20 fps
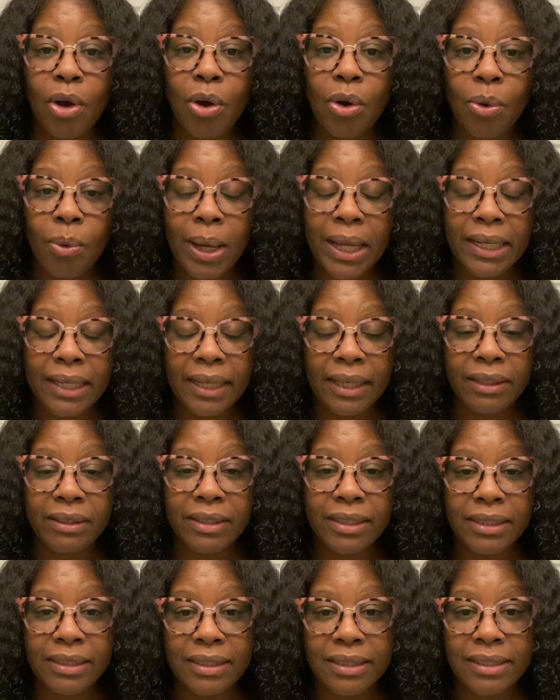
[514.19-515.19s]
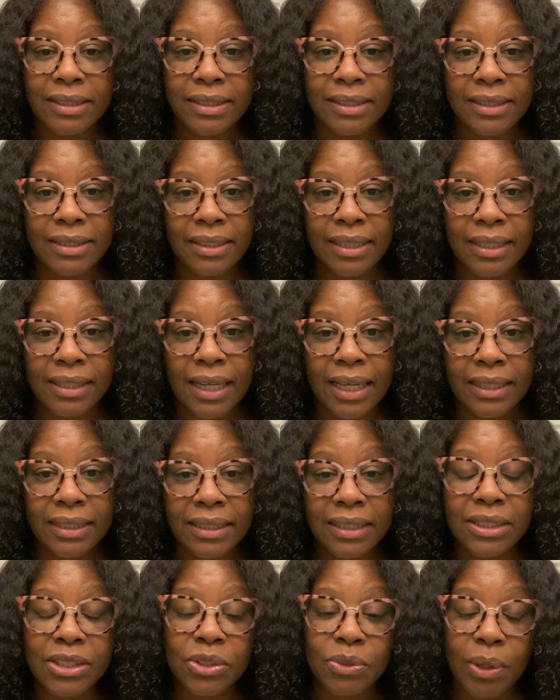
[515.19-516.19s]
oh, I now think this is a good
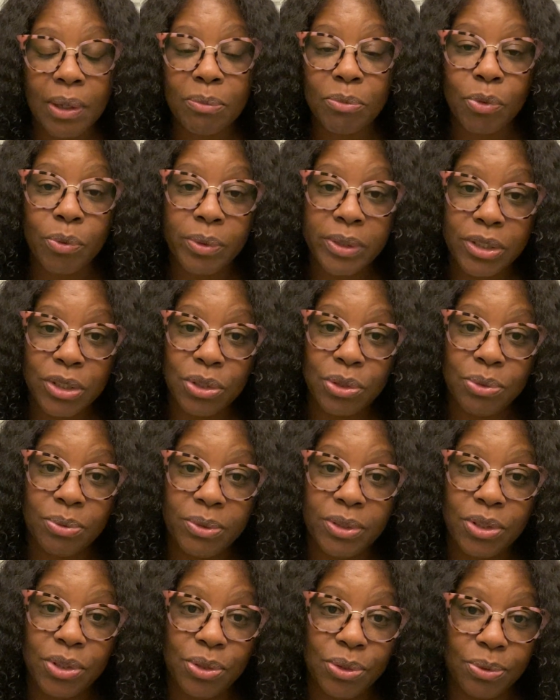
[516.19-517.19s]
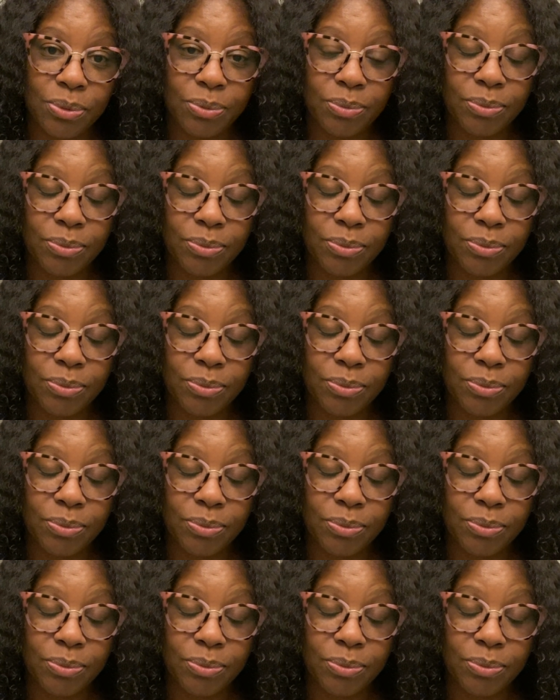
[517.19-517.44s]
idea, so I'm going to do it too.